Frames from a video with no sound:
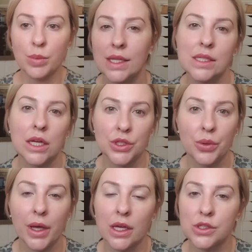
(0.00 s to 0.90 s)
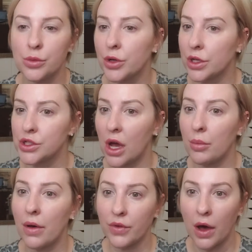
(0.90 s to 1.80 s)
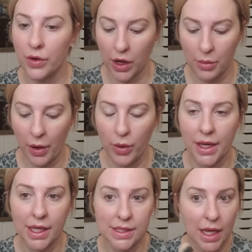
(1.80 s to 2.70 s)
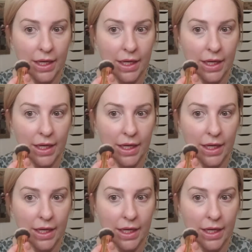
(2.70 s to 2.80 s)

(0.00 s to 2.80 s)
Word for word: But it's not doing a super good job of covering up my redness.